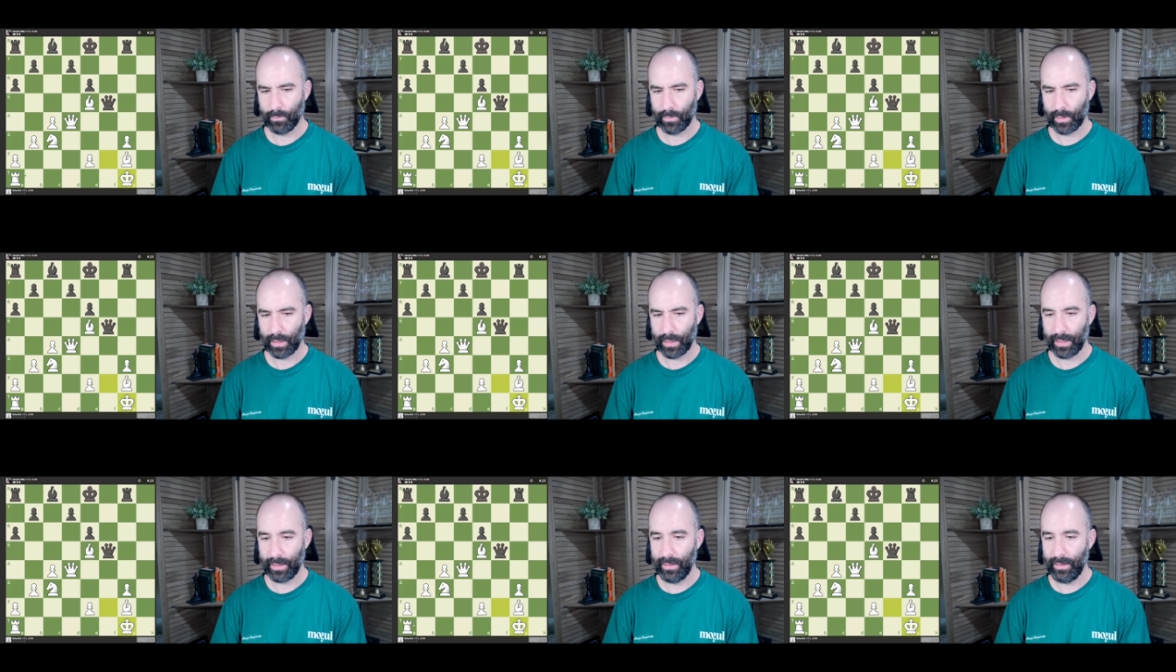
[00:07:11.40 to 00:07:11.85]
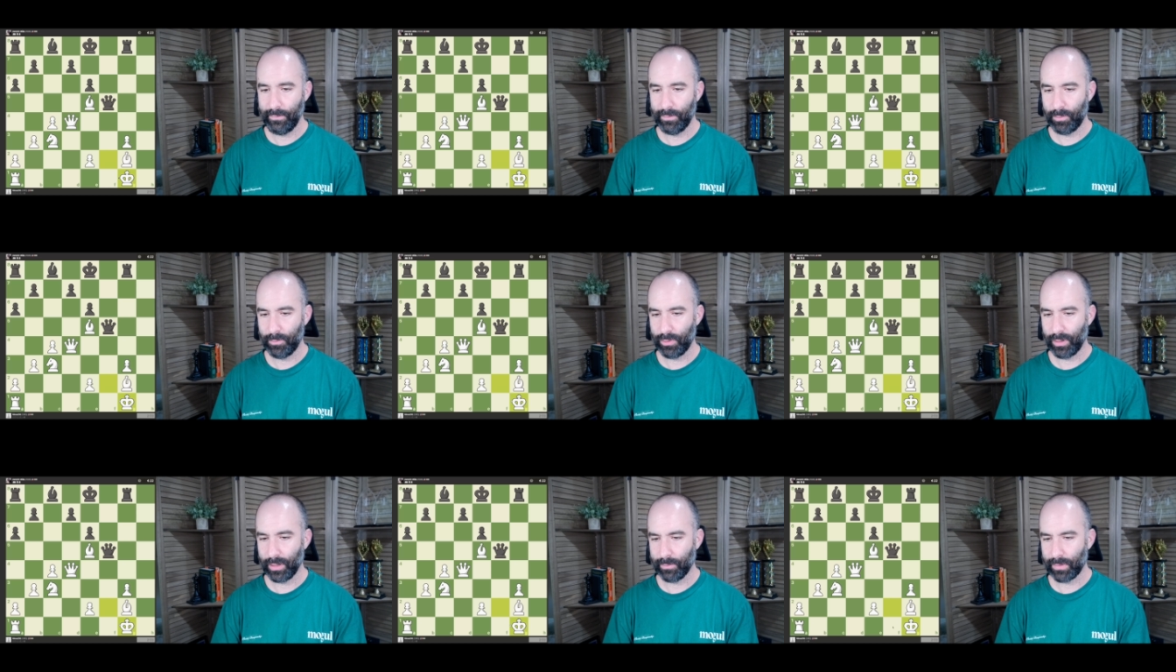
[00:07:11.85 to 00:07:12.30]
I can even
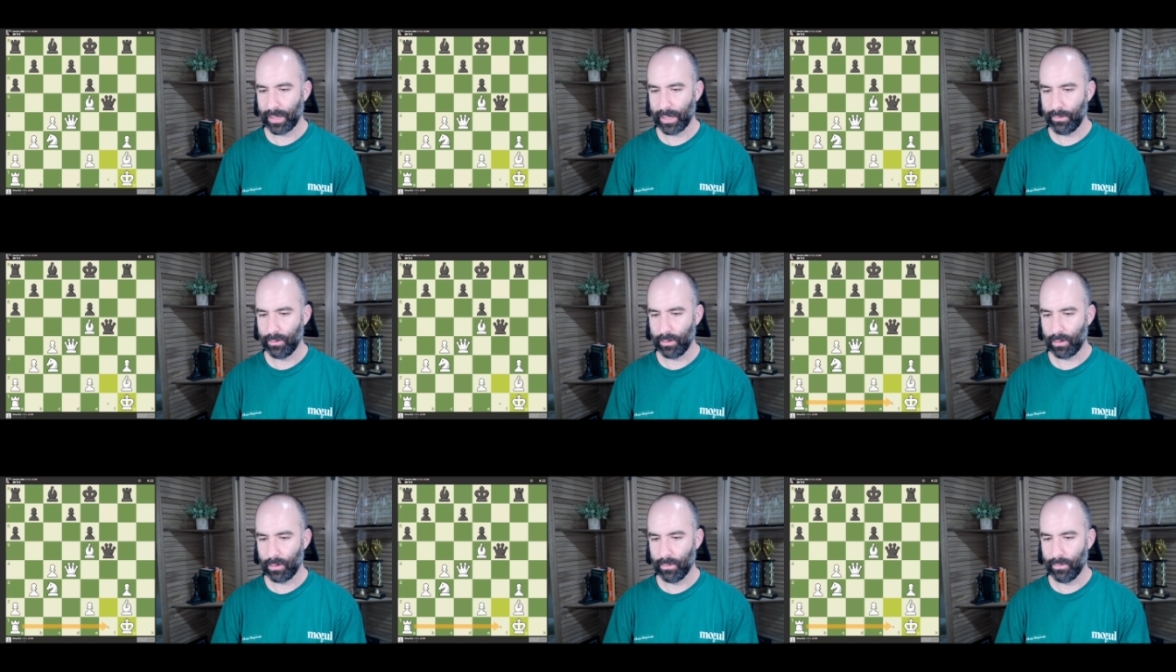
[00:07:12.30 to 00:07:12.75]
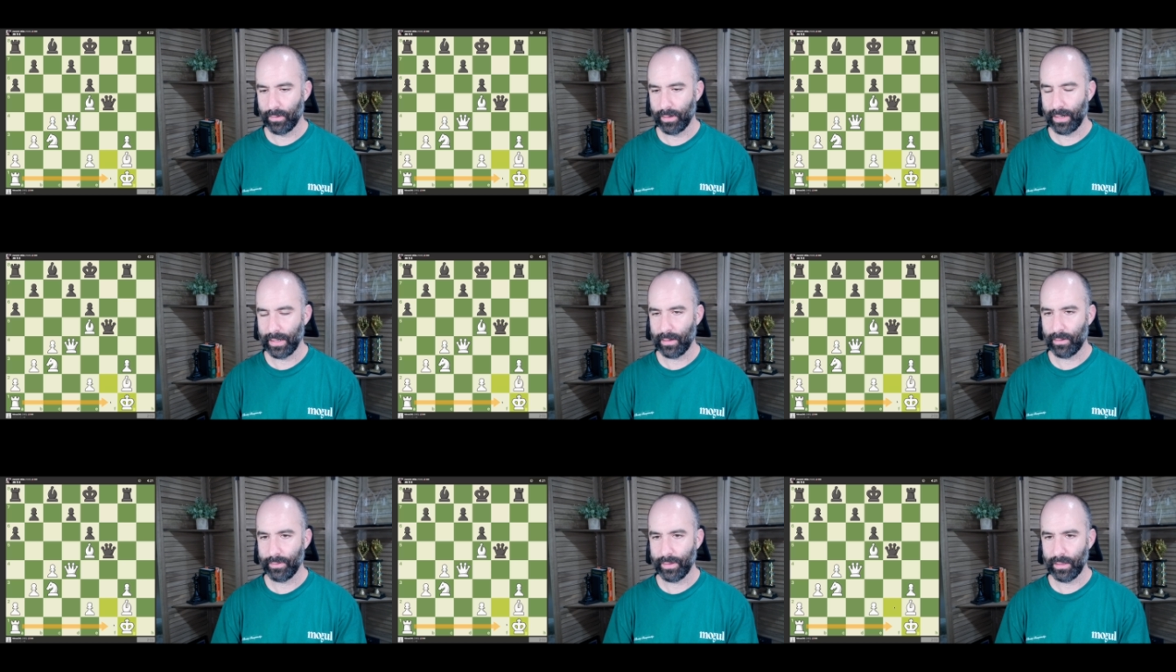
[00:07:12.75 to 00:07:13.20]
bring my rook over
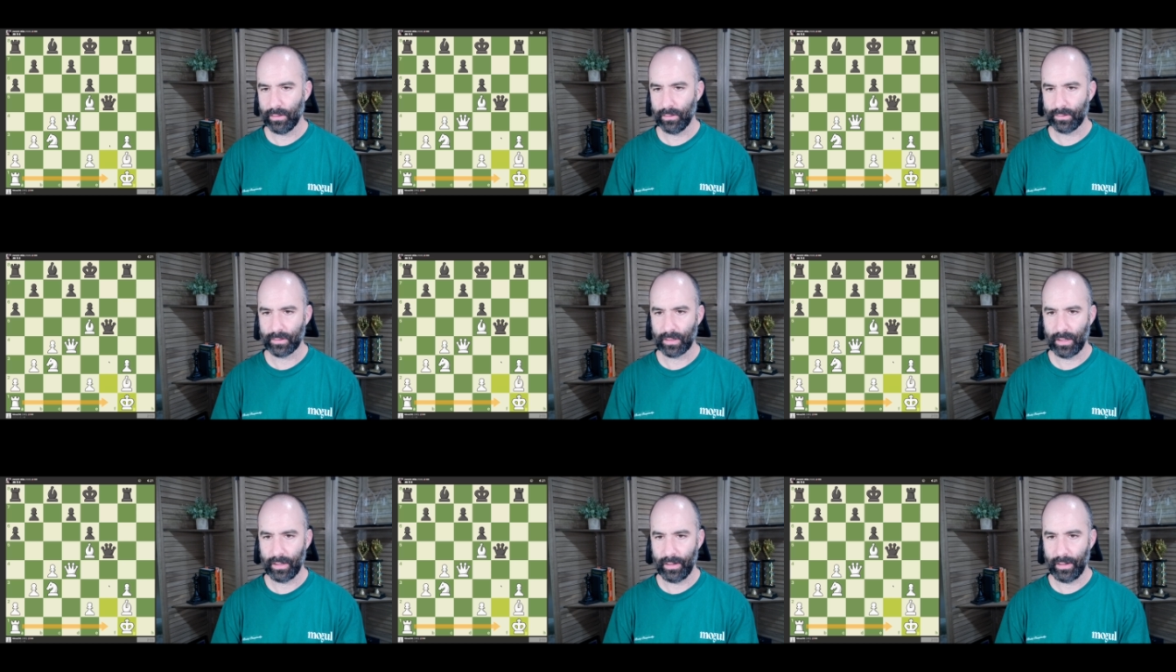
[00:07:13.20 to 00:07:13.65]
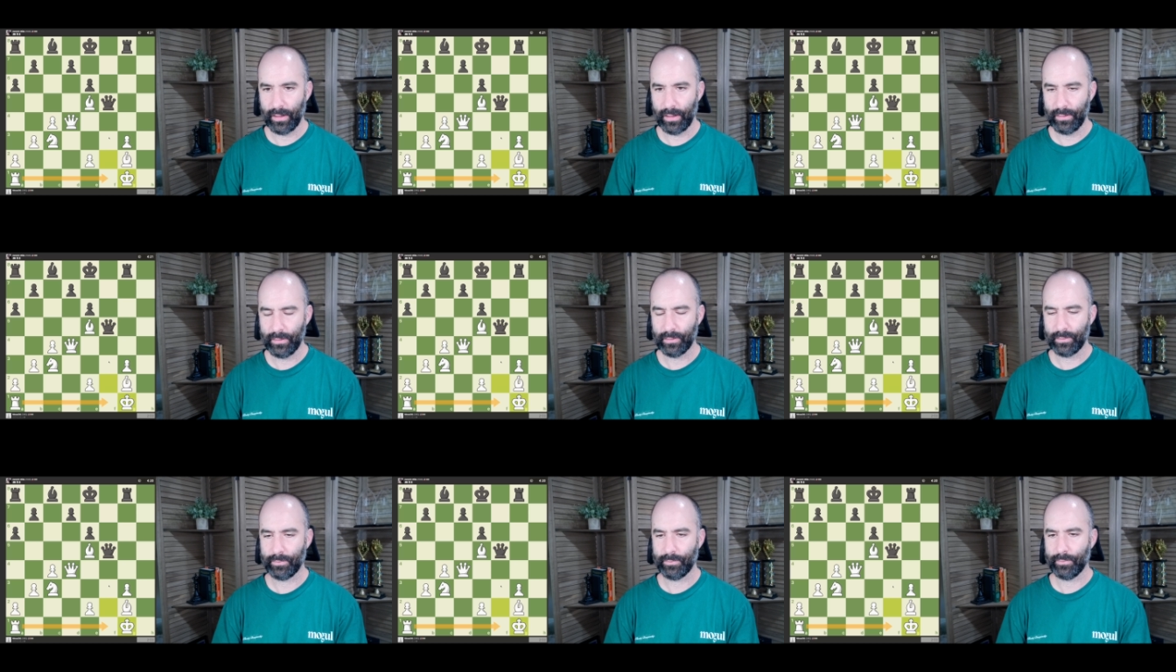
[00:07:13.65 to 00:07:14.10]
now. That looks kind of
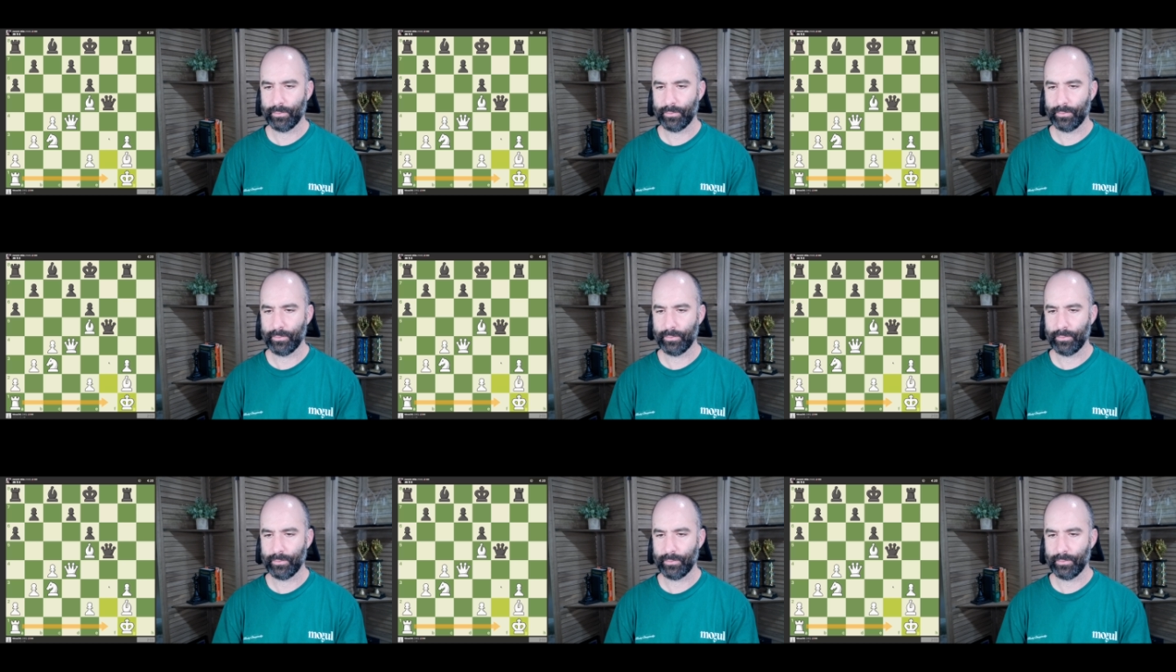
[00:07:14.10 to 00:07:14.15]
nice.